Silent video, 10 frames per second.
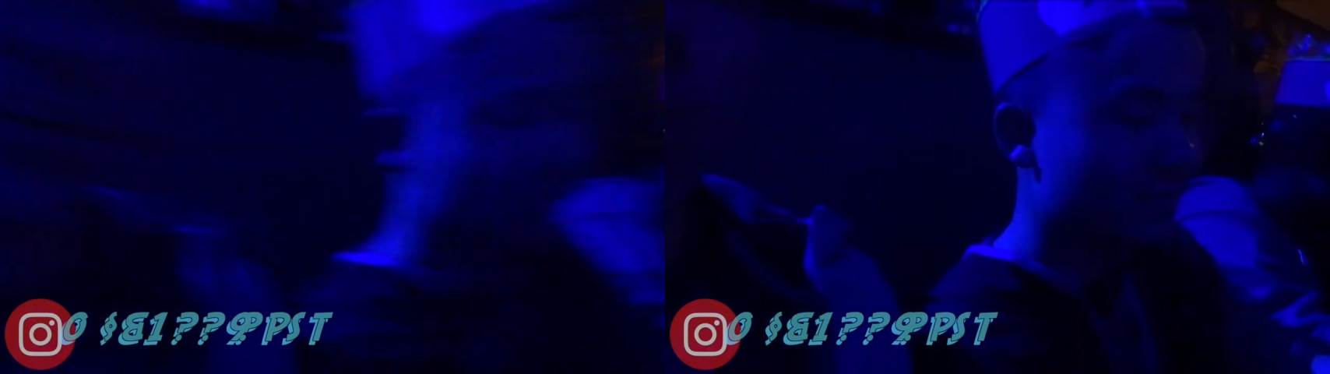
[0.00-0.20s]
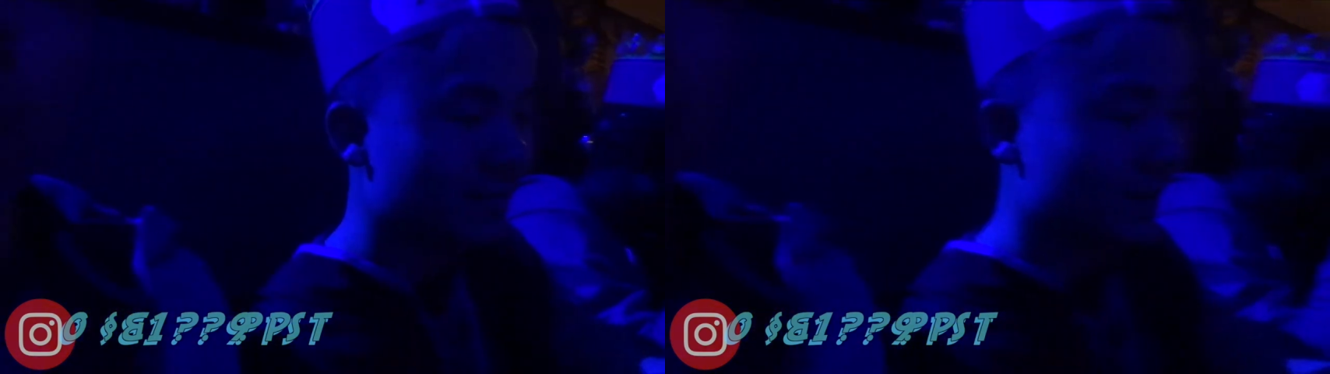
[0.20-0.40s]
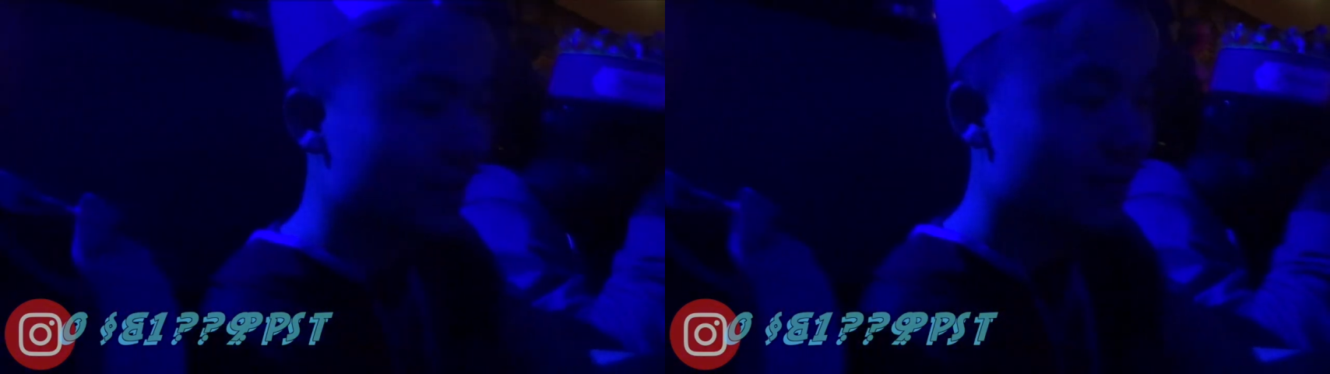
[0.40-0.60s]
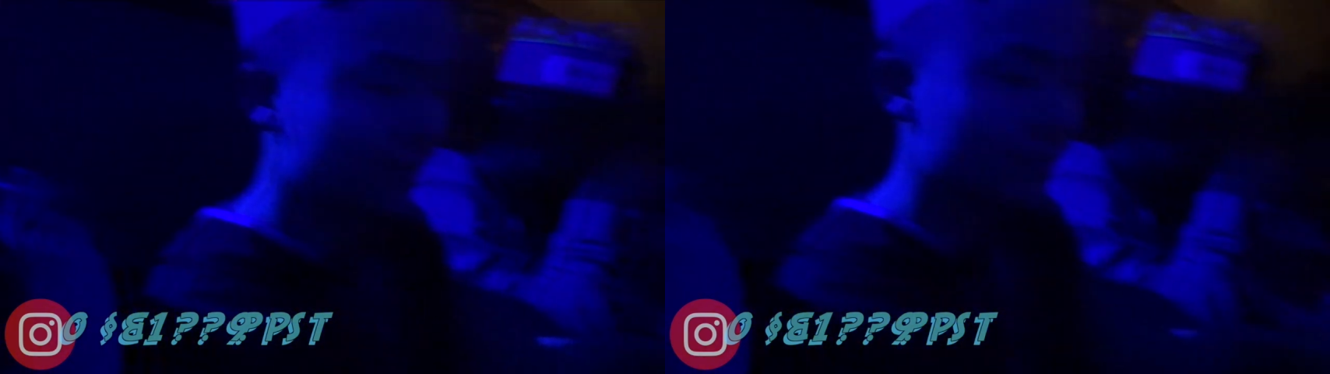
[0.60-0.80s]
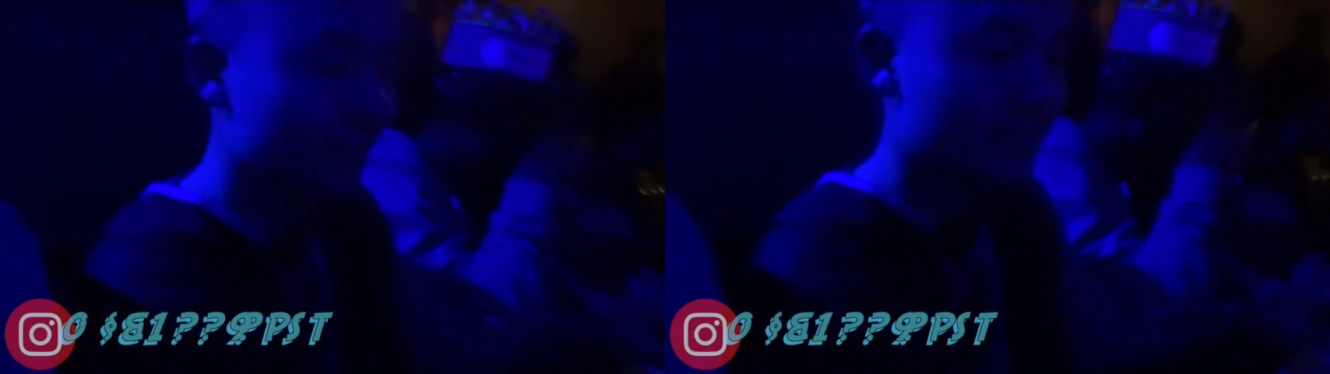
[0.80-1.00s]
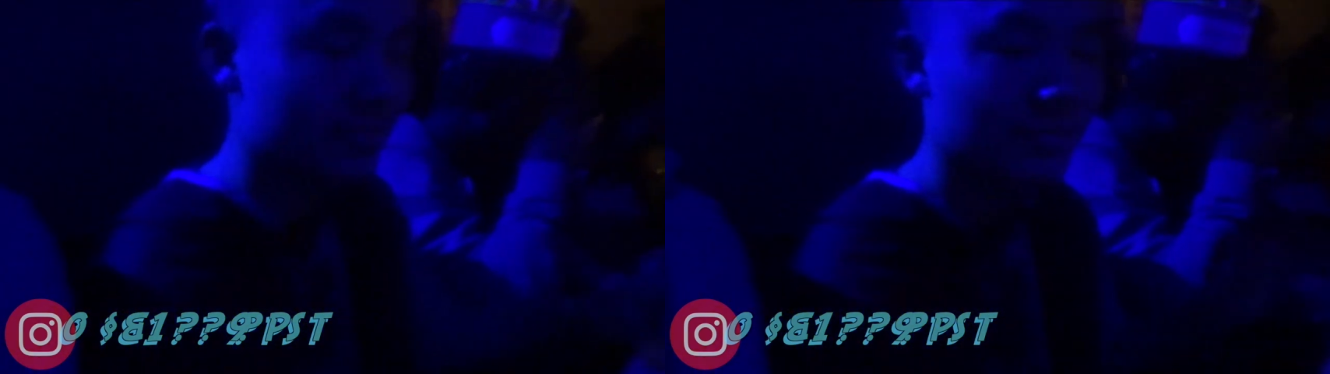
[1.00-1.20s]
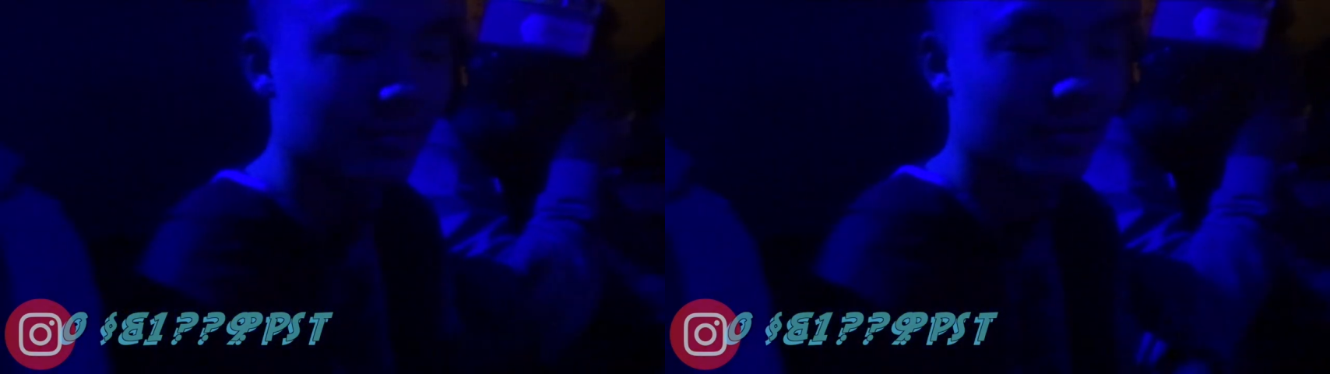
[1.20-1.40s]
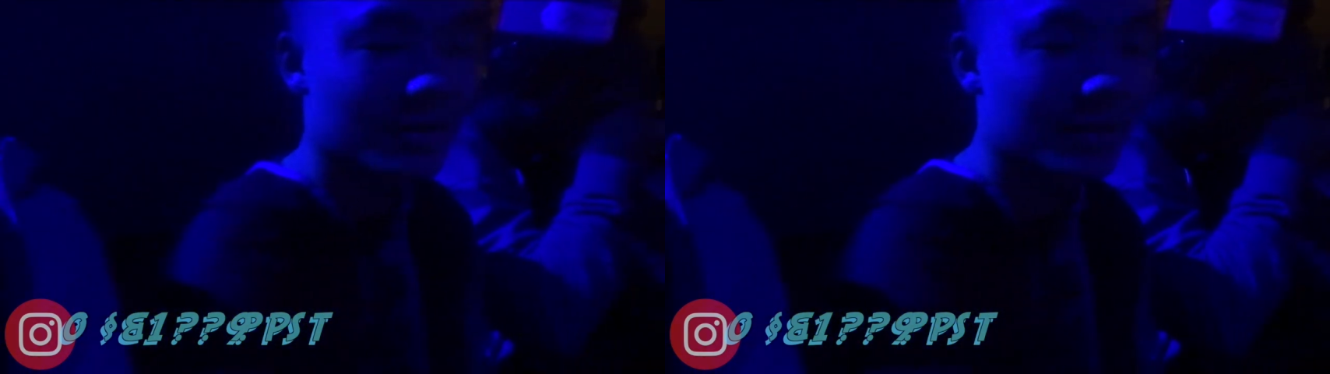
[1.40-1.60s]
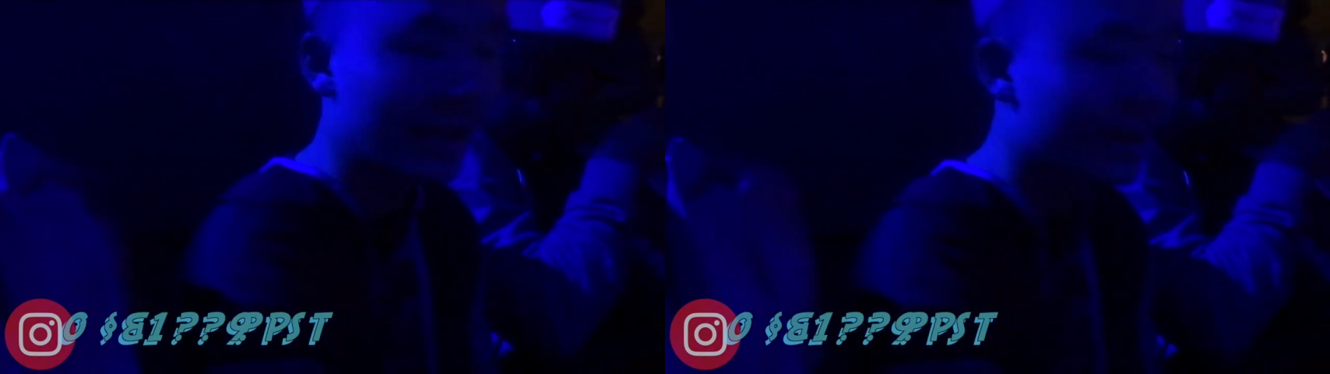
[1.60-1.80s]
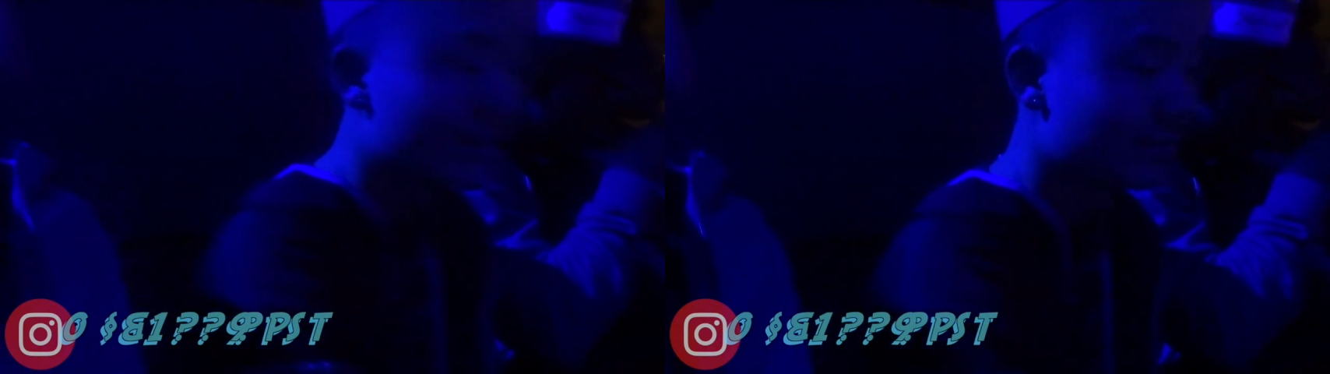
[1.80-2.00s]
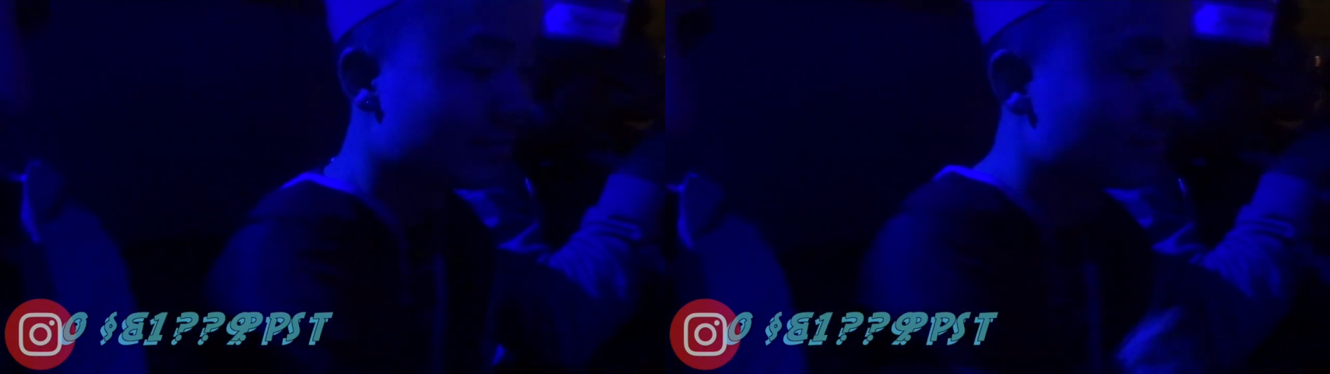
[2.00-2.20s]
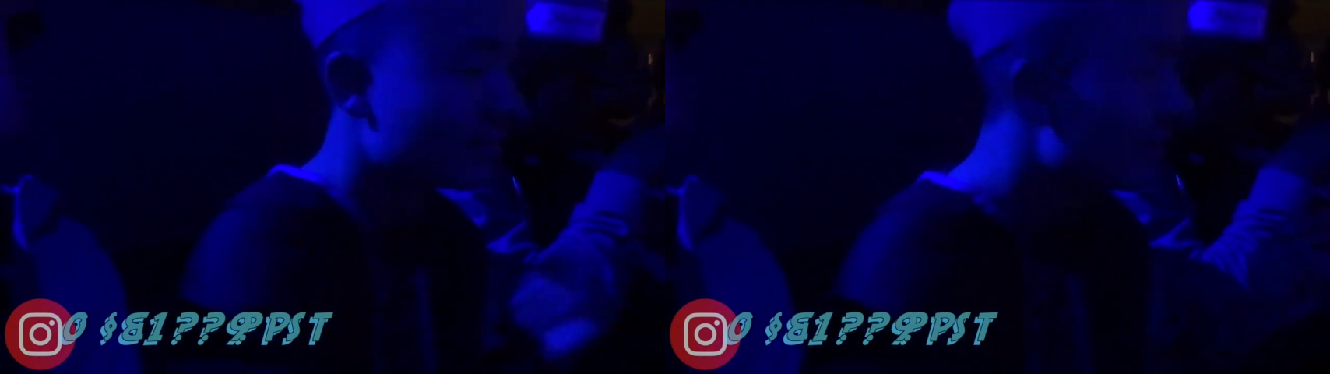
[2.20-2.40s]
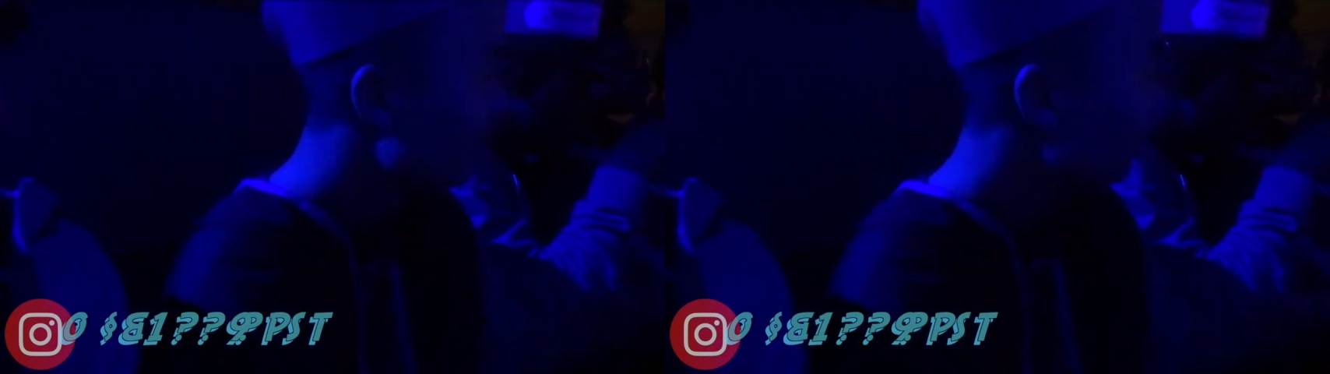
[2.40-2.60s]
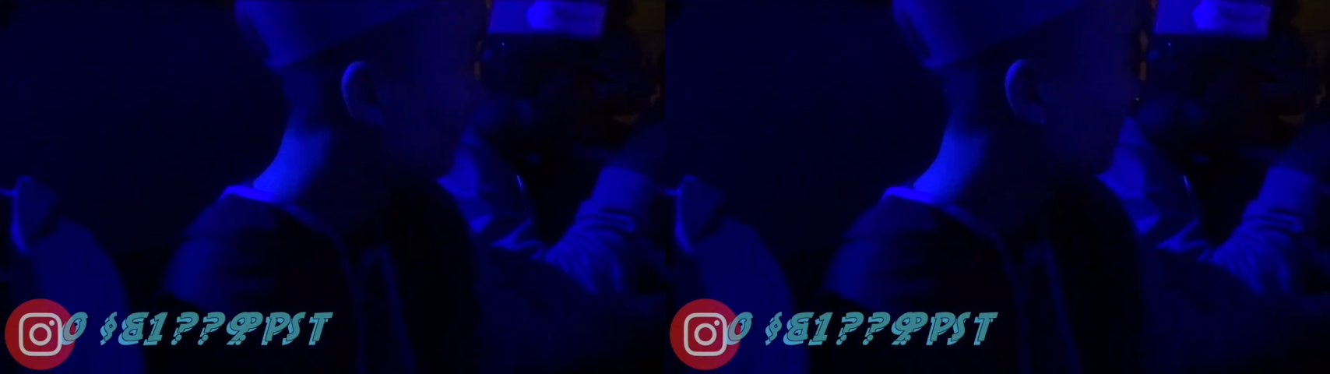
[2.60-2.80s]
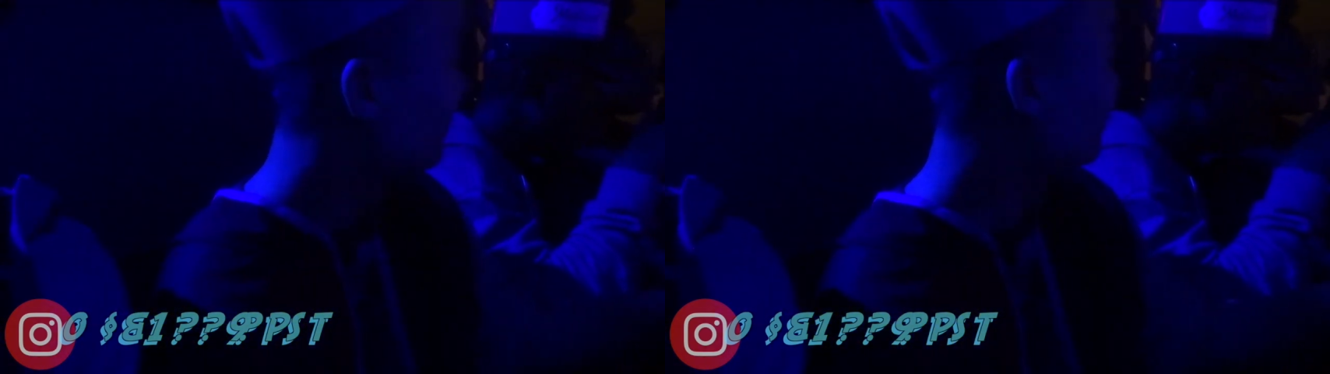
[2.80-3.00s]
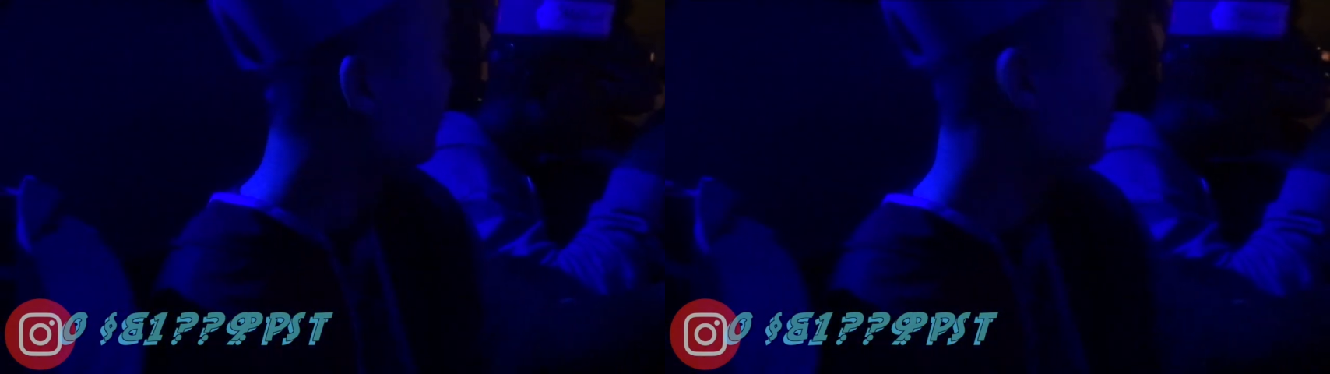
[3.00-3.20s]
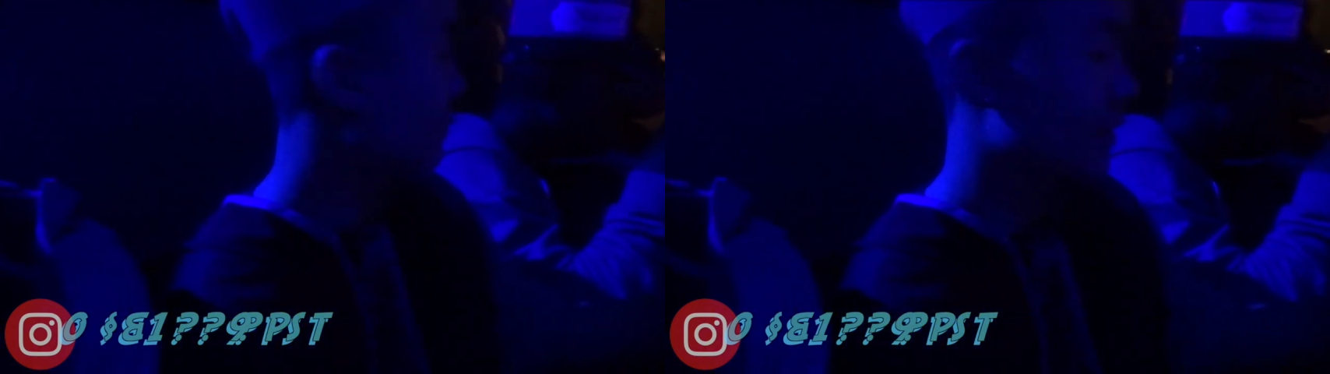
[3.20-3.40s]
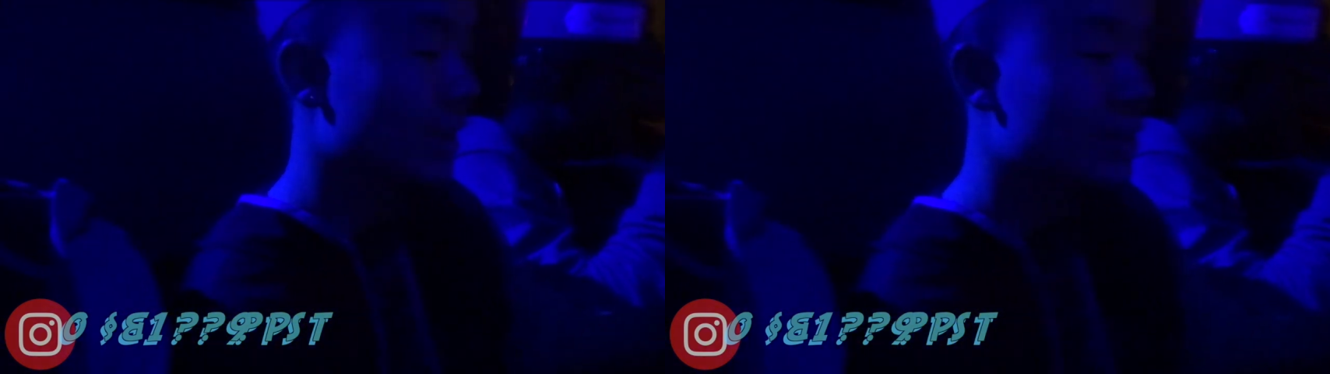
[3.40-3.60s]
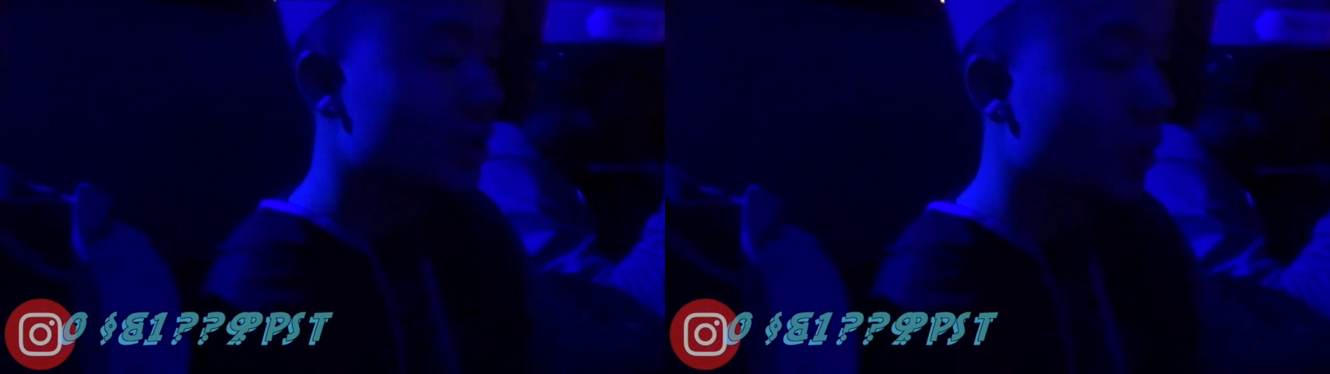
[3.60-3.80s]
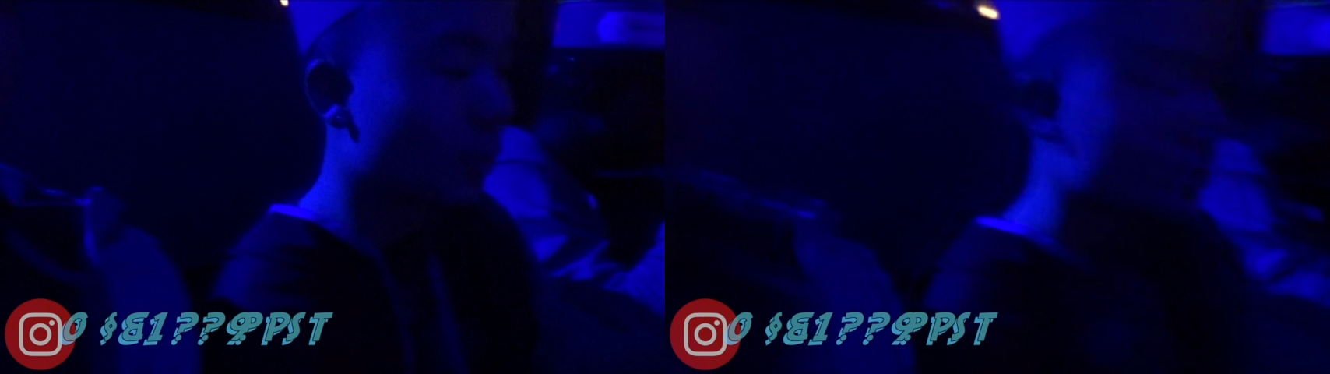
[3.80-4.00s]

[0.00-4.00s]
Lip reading: No face is visible, so there are no lips to read.